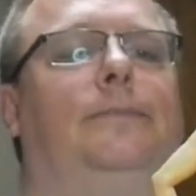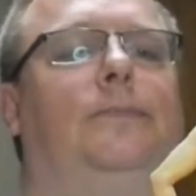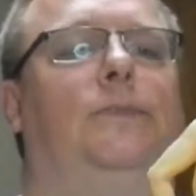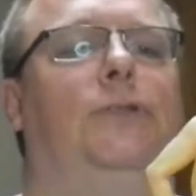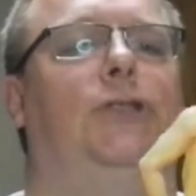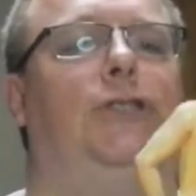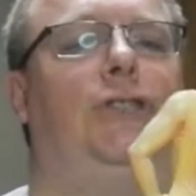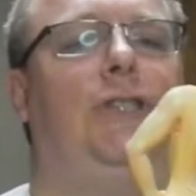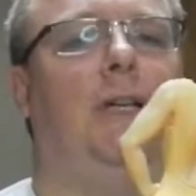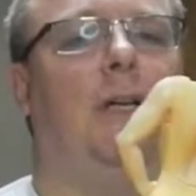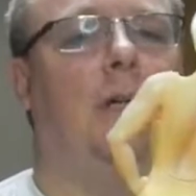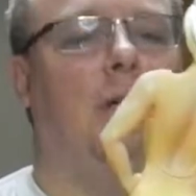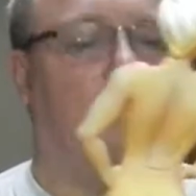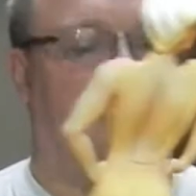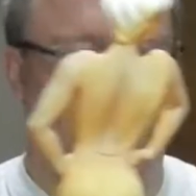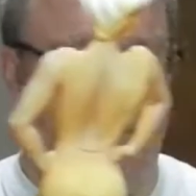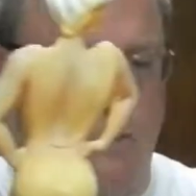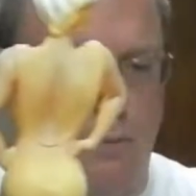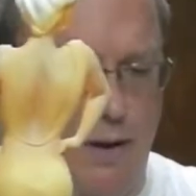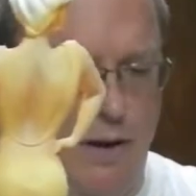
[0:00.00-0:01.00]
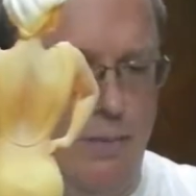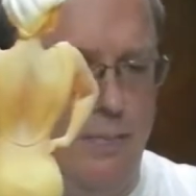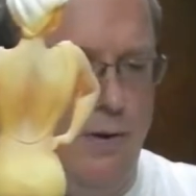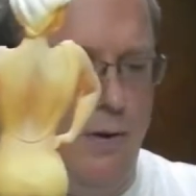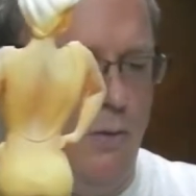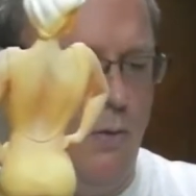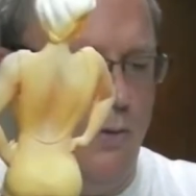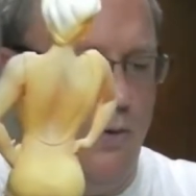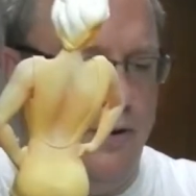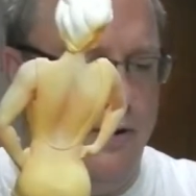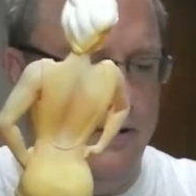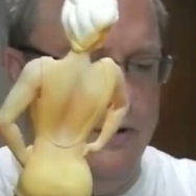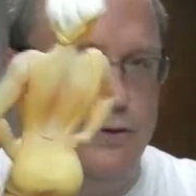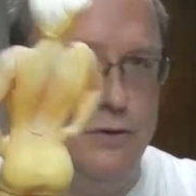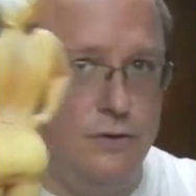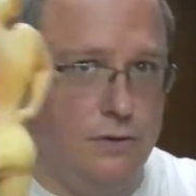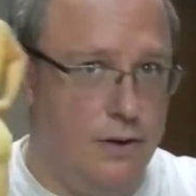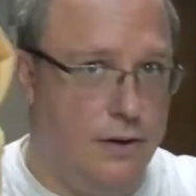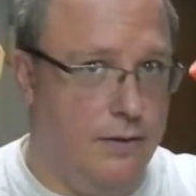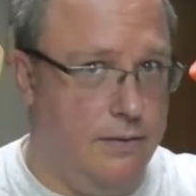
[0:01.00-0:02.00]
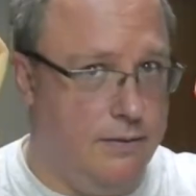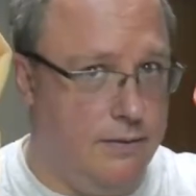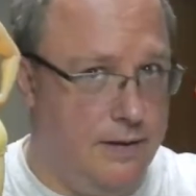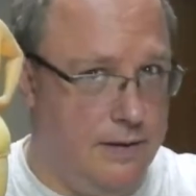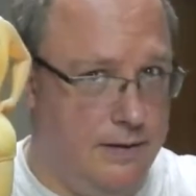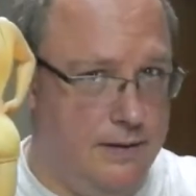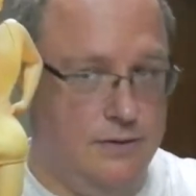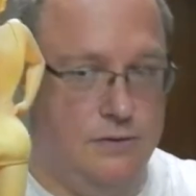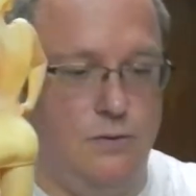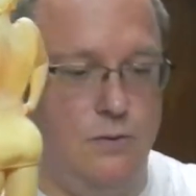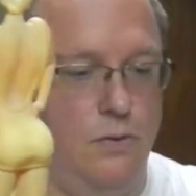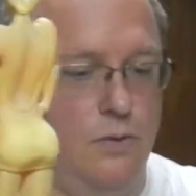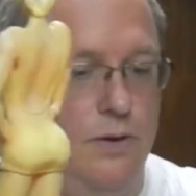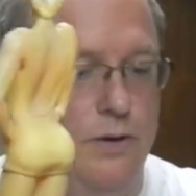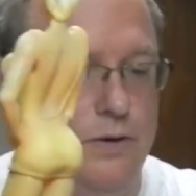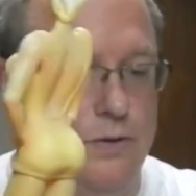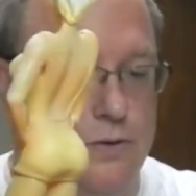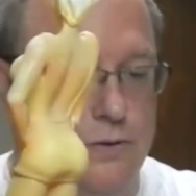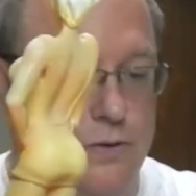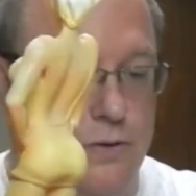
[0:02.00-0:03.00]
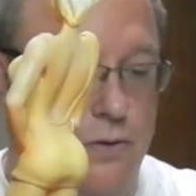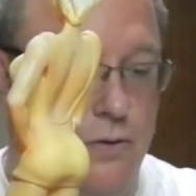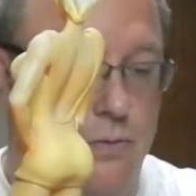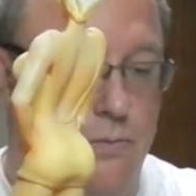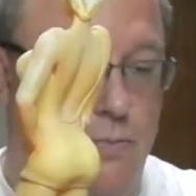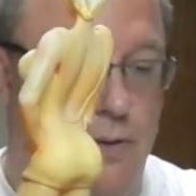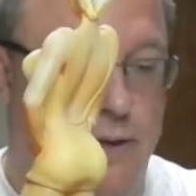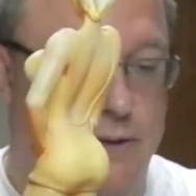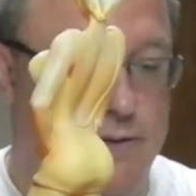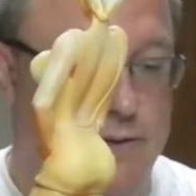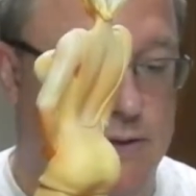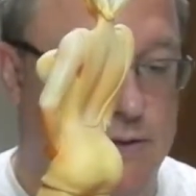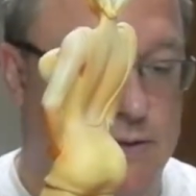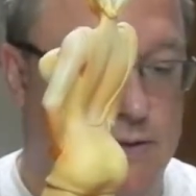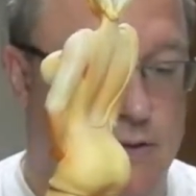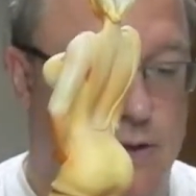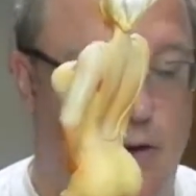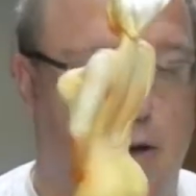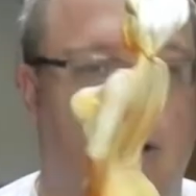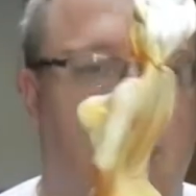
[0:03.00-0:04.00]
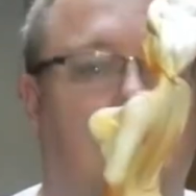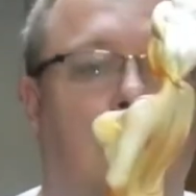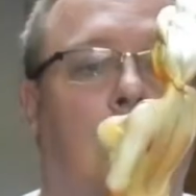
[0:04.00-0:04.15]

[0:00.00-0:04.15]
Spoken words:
Still quite a bit orange, so I don't think this orange is a good place to start